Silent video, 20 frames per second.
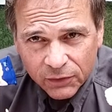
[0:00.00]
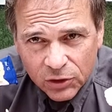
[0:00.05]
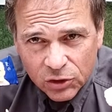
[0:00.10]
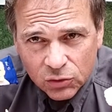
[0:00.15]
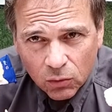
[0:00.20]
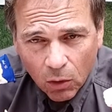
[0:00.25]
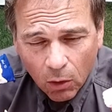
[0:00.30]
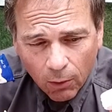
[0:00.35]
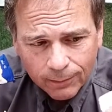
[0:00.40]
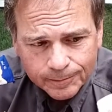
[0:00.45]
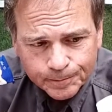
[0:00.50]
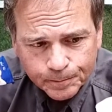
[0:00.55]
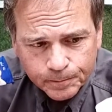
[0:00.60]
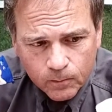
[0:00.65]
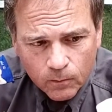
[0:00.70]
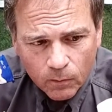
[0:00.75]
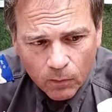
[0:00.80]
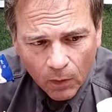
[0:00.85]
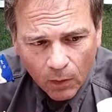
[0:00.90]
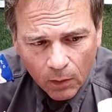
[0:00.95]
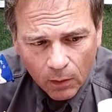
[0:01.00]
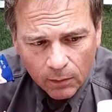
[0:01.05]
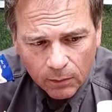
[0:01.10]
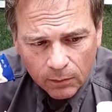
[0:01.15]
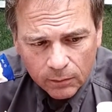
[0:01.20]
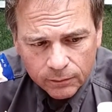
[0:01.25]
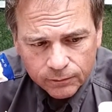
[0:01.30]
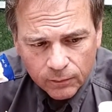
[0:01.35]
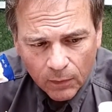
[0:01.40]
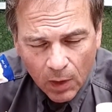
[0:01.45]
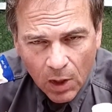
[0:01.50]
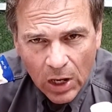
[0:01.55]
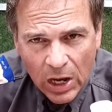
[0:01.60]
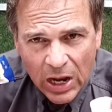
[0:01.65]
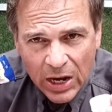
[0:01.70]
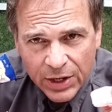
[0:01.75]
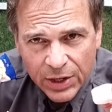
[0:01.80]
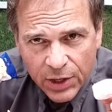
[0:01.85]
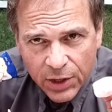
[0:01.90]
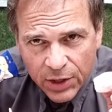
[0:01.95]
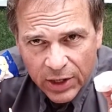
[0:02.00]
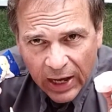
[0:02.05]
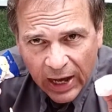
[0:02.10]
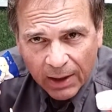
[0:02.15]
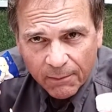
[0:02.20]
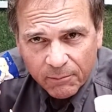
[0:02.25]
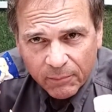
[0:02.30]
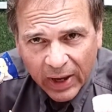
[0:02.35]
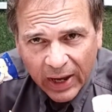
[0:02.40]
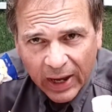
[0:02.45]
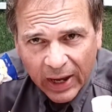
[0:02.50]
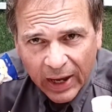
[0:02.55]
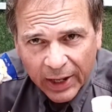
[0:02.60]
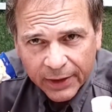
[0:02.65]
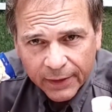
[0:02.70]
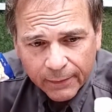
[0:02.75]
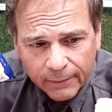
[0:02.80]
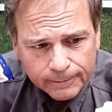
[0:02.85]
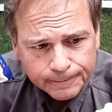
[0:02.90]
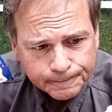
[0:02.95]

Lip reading: fish roll. Not bad,